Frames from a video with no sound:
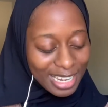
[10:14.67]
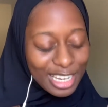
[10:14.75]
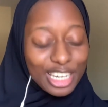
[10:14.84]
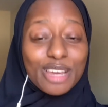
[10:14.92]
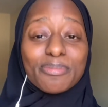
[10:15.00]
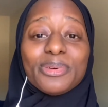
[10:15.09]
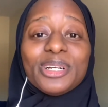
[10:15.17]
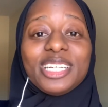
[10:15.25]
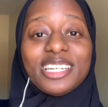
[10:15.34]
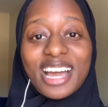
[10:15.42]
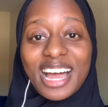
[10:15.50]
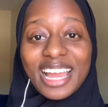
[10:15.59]
Number
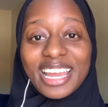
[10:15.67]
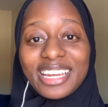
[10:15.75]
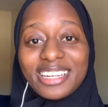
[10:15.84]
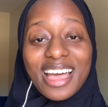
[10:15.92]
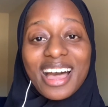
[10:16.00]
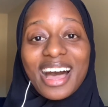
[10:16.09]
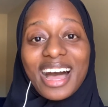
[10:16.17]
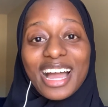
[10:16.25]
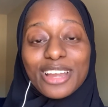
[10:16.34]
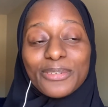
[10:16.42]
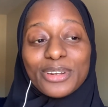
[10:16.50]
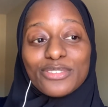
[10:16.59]
9, I
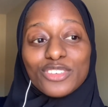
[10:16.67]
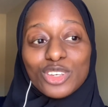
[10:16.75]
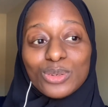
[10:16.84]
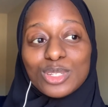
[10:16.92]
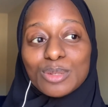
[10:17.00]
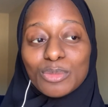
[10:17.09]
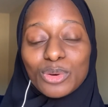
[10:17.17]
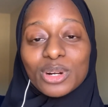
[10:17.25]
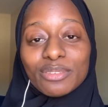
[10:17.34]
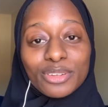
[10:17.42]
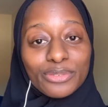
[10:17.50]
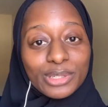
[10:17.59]
would have used more of
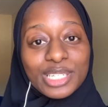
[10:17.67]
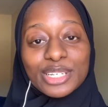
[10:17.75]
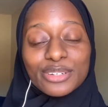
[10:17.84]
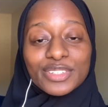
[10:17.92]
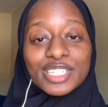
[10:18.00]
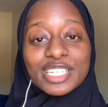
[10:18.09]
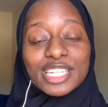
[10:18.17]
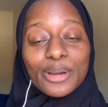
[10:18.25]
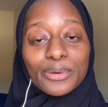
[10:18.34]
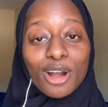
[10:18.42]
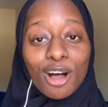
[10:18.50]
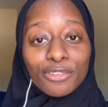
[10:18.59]
the free services that
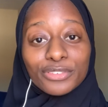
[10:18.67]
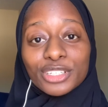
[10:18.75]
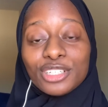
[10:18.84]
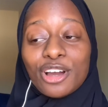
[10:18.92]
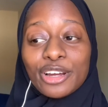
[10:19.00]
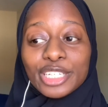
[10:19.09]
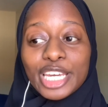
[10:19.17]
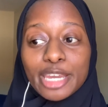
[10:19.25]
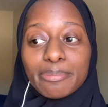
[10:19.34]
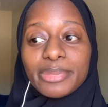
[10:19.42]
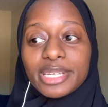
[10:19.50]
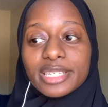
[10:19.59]
were offered on
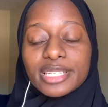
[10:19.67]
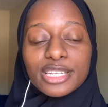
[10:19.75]
campus.